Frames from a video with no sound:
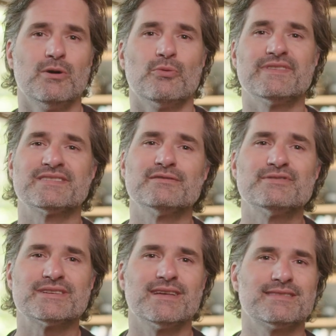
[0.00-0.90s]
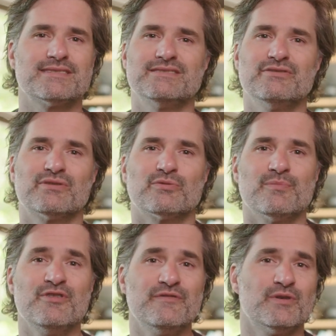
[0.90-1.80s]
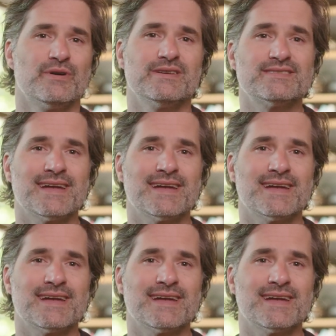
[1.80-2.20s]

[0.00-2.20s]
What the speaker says: With a solution like this, you can remove noise